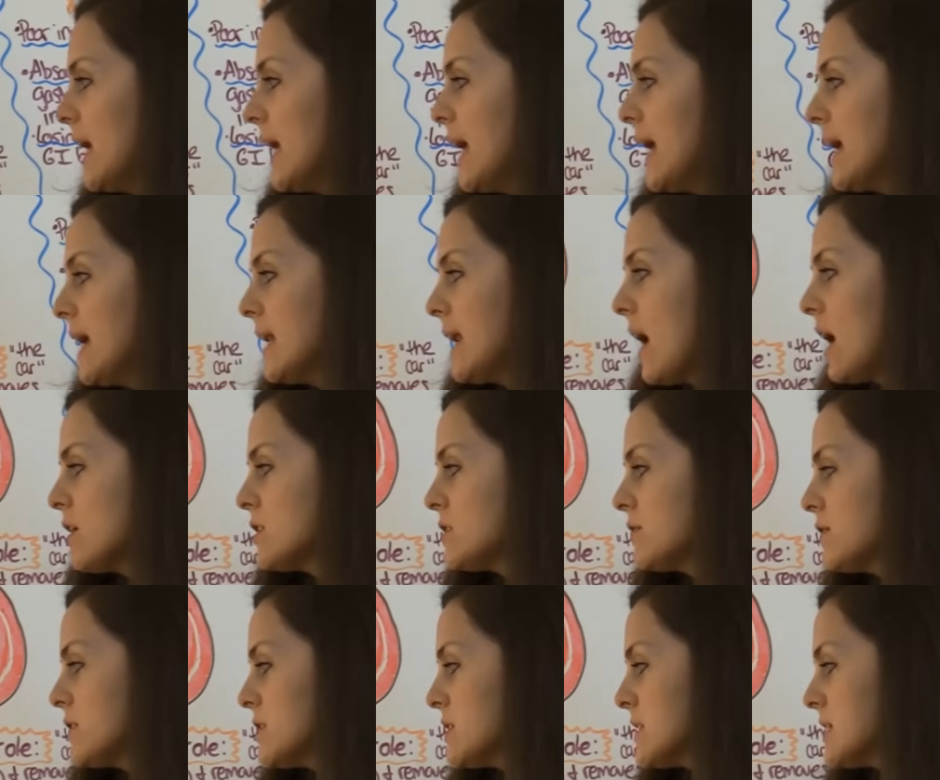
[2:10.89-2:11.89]
And iron
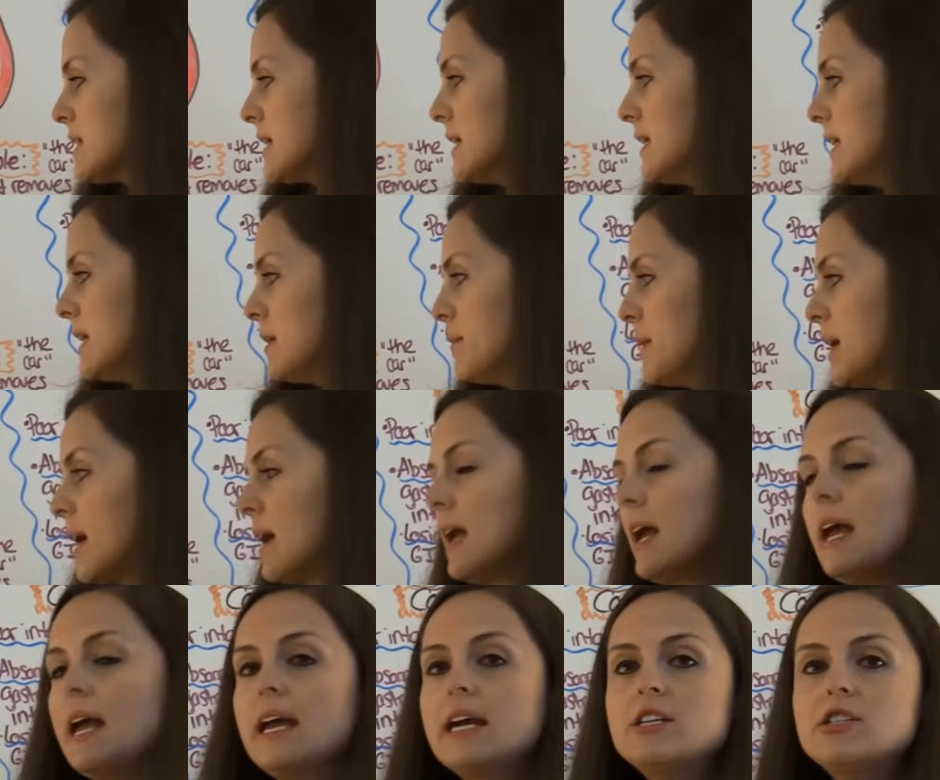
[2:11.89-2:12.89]
deficiency anemia
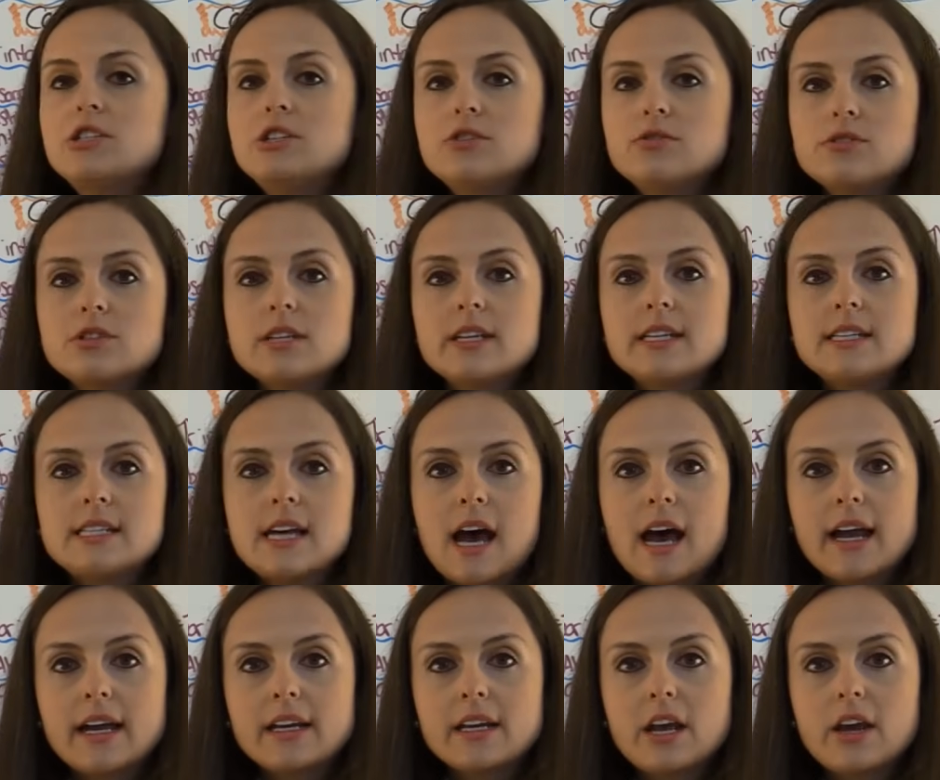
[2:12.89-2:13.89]
is usually
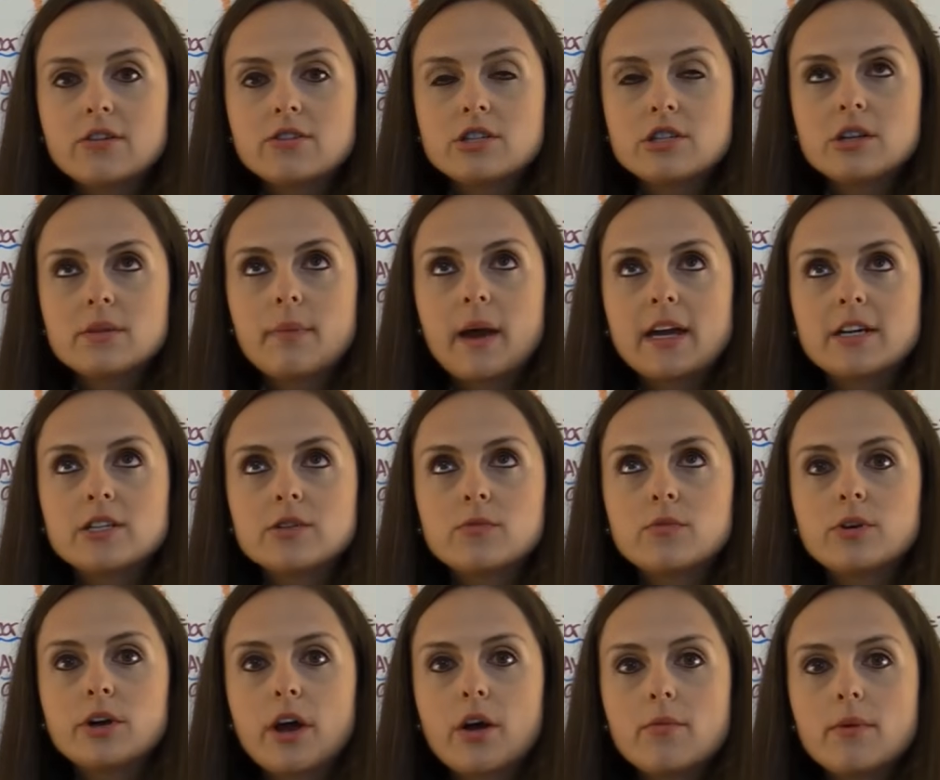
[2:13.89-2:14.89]
diagnosed. The patient
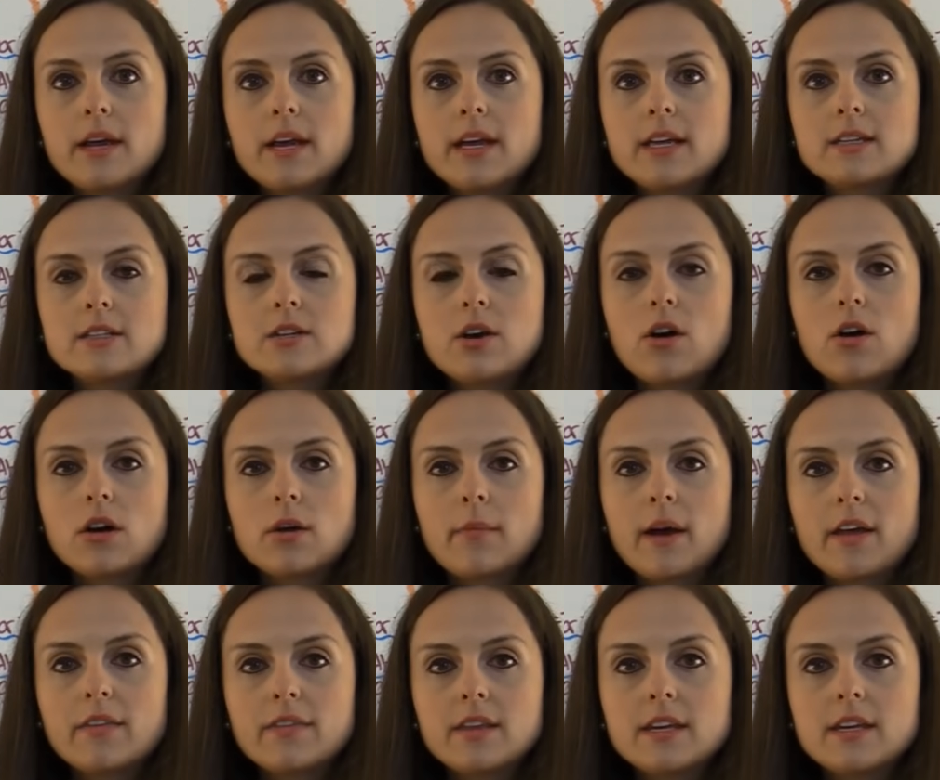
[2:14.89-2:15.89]
will go in, talk
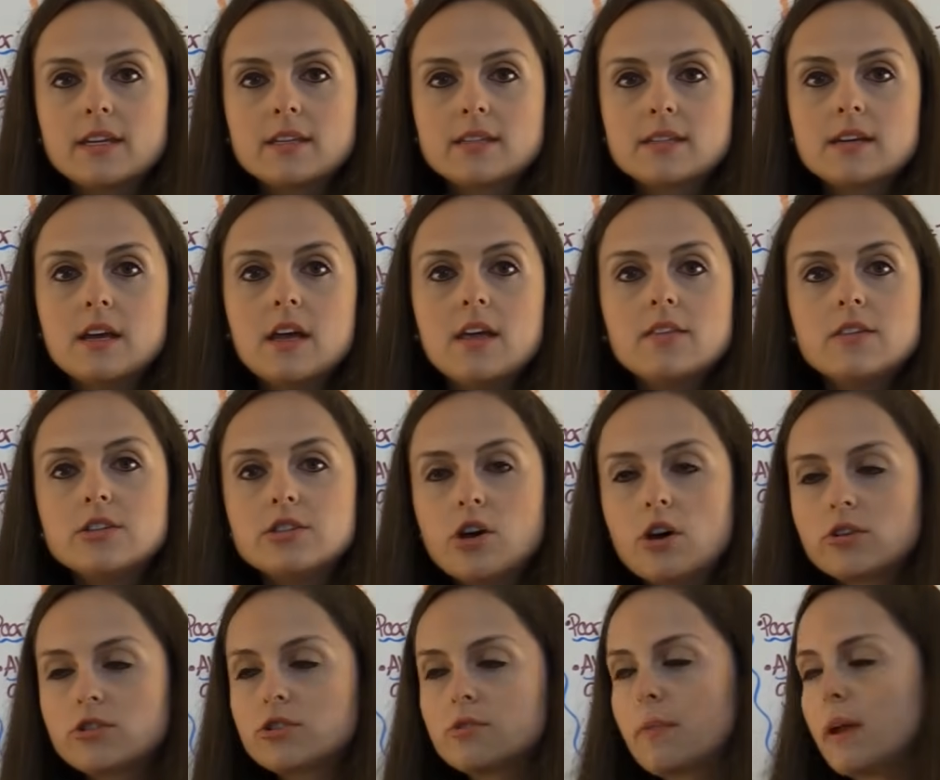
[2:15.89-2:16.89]
about this. The
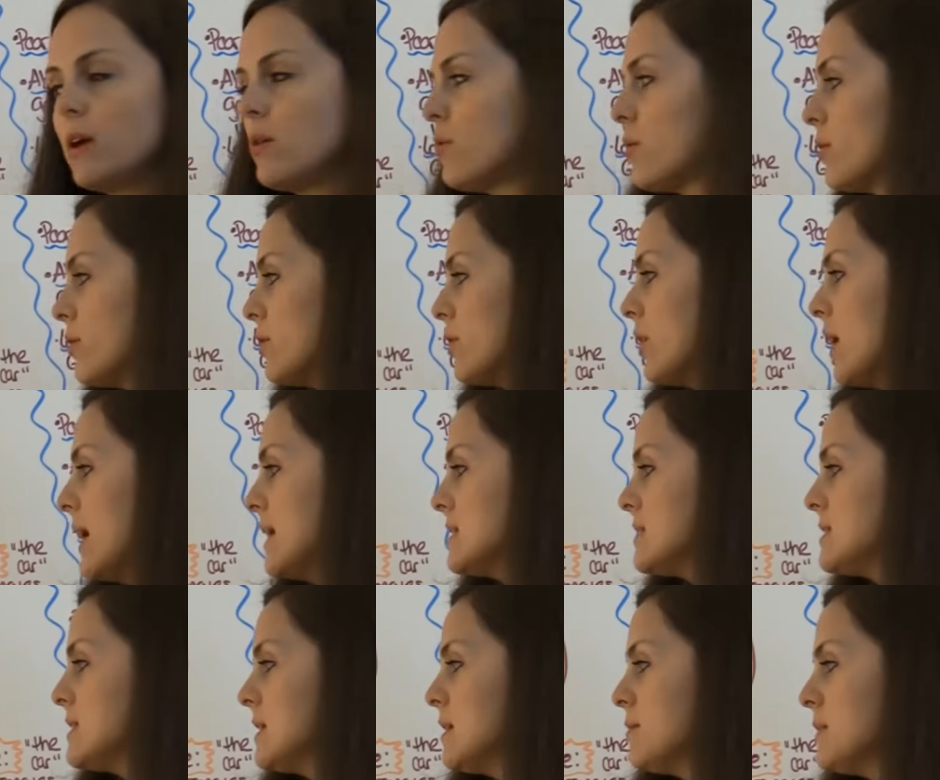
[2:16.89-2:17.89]
doctor may order a
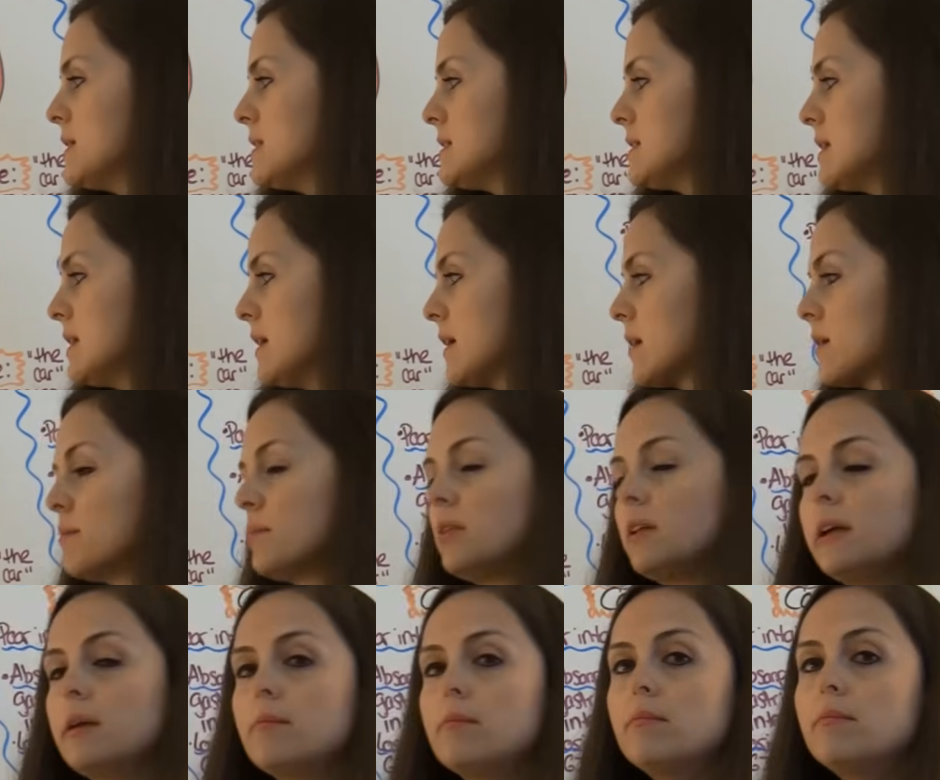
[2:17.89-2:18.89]
CBC, a
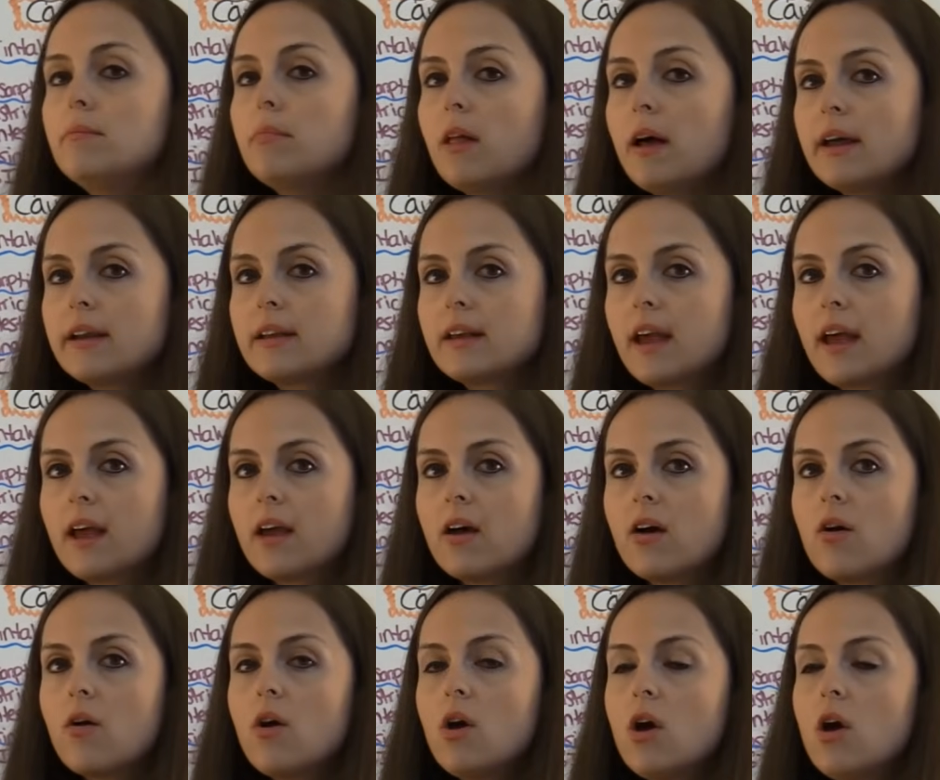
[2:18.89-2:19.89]
complete blood
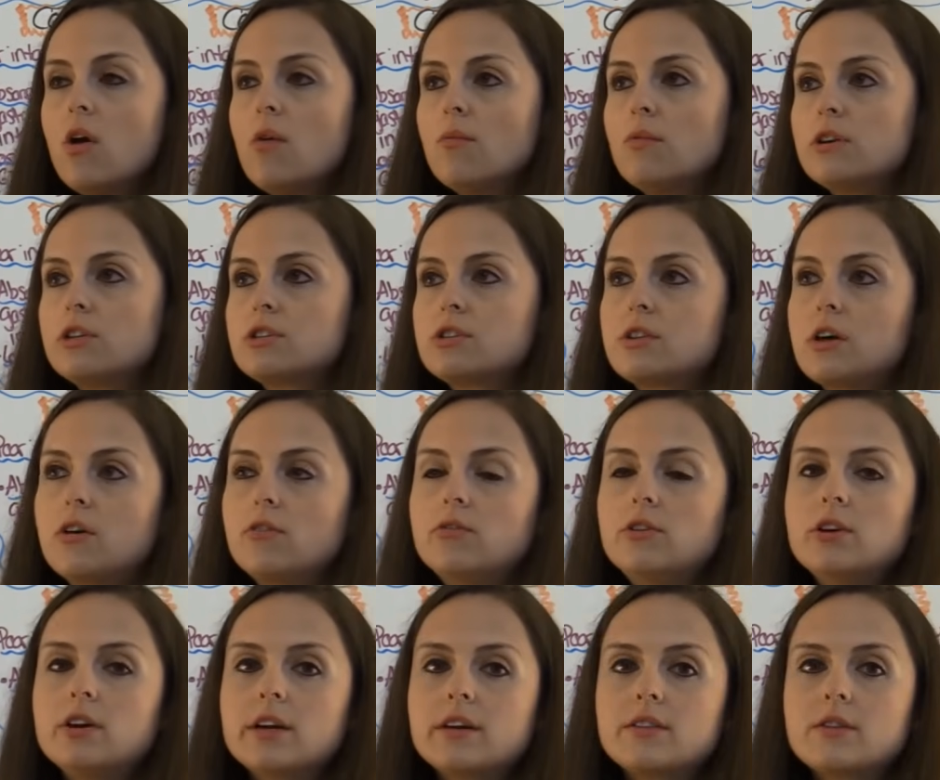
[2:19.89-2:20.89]
count, which
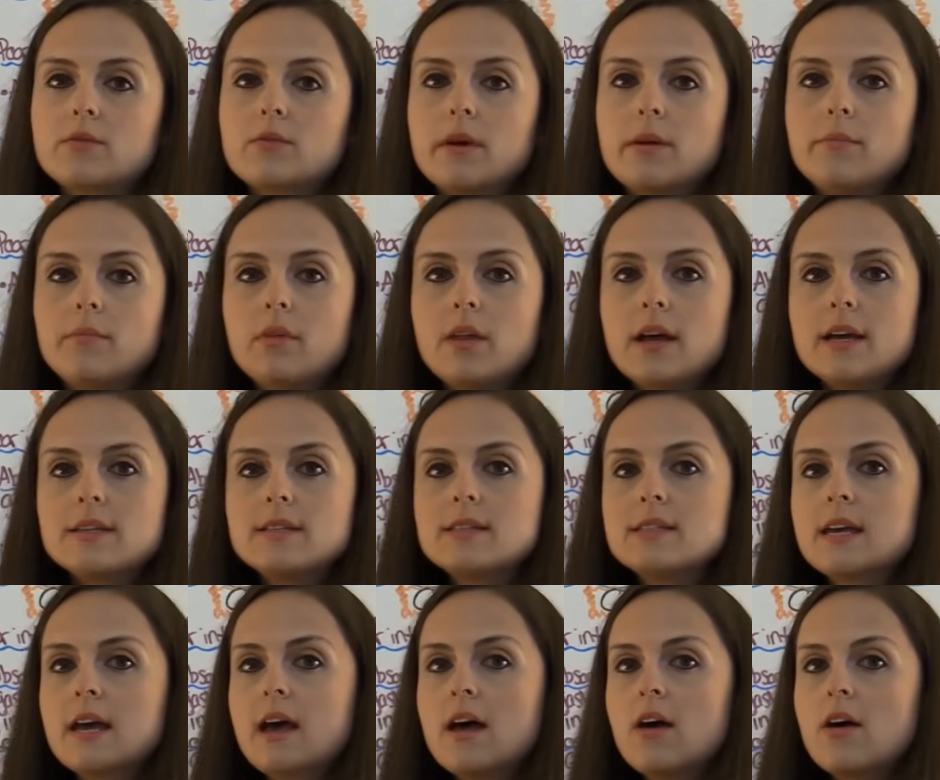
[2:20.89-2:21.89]
they'll look at the red blood
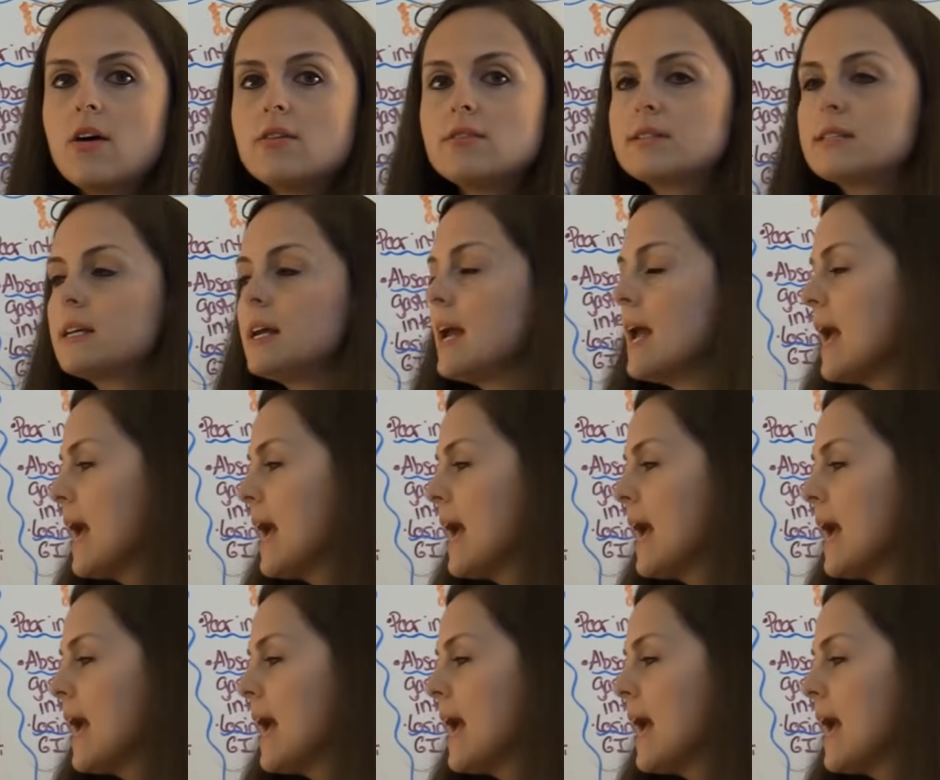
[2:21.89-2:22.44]
cells